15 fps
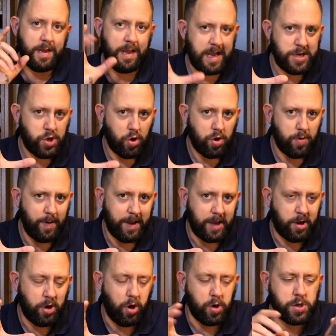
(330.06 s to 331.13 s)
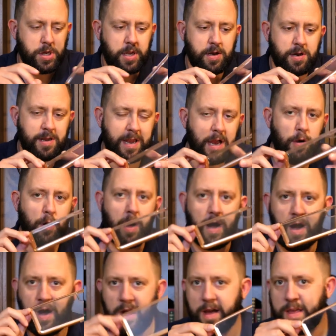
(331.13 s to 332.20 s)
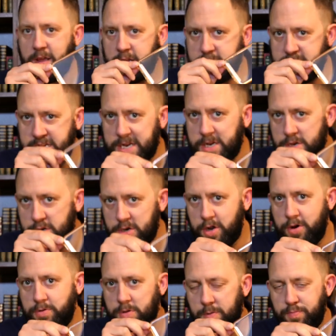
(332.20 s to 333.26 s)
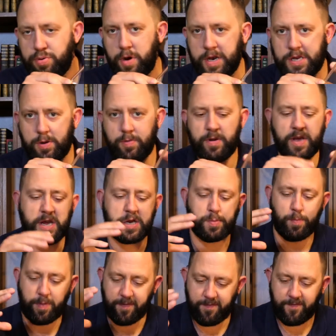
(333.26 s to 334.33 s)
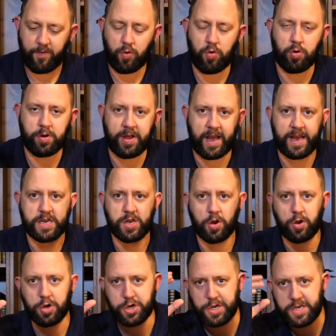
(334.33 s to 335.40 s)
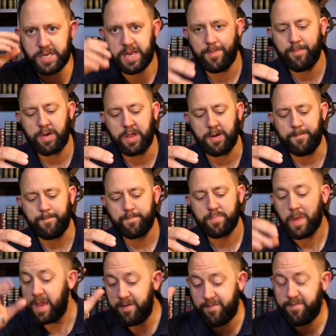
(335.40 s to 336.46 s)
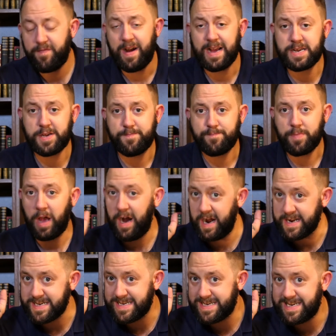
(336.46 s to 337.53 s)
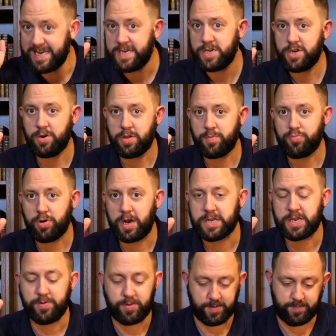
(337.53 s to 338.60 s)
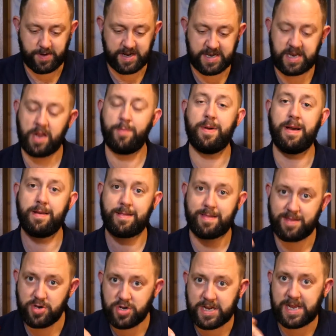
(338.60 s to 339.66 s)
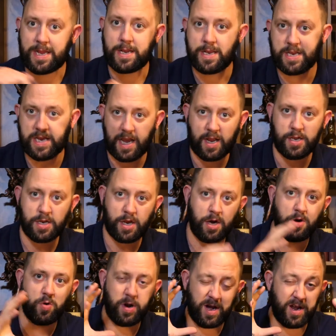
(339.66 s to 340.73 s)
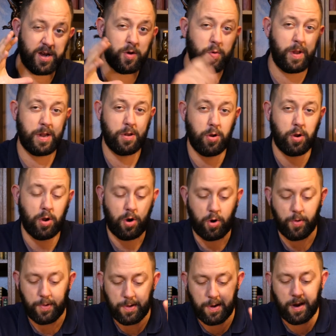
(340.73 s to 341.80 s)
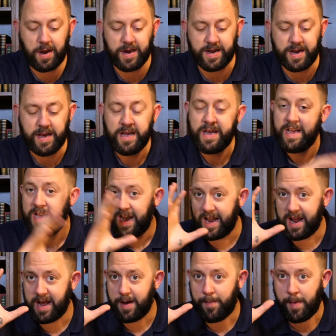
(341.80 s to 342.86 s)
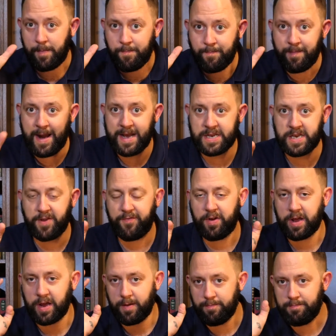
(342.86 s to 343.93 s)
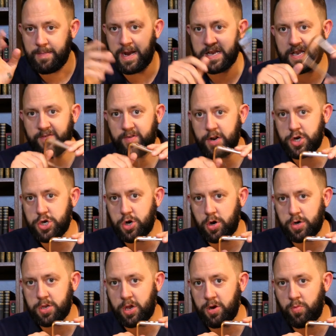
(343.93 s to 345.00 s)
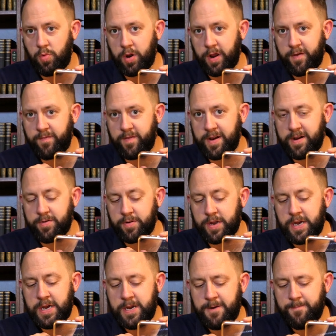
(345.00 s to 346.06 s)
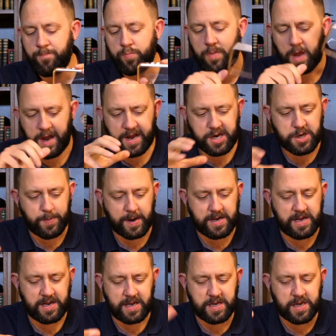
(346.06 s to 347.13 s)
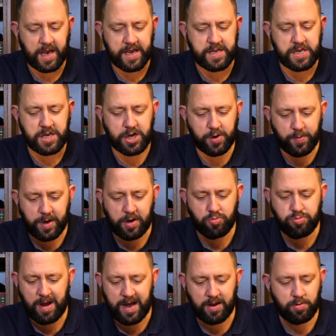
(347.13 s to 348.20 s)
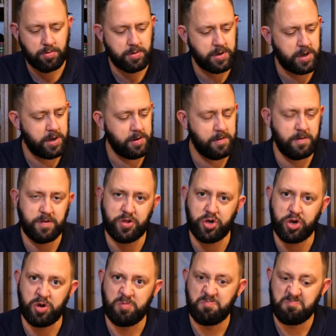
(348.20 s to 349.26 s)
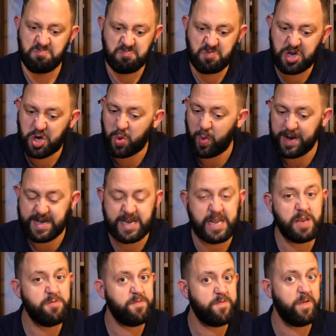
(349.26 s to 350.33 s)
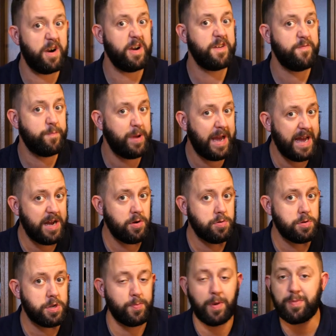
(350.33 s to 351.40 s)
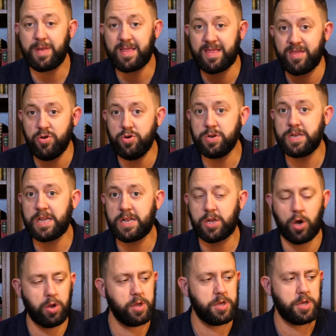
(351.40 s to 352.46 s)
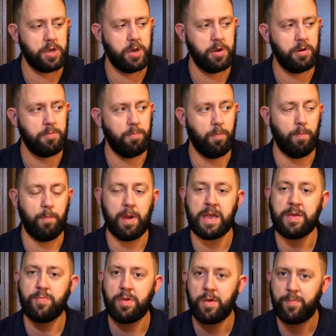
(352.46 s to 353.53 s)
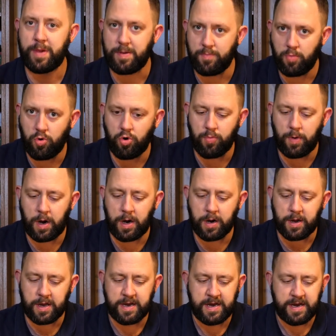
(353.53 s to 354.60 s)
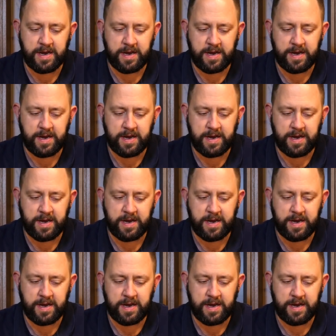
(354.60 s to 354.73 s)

let's talk about the cost. Now, I didn't know the price of these before Caseology sent me them. In fact, I didn't know the price of them until about thirteen seconds ago when I had a quick look online, and I am massively, massively shocked at what I found. I expected these cases to be around the twenty-five pounds, maybe thirty dollars, maybe a bit more mark,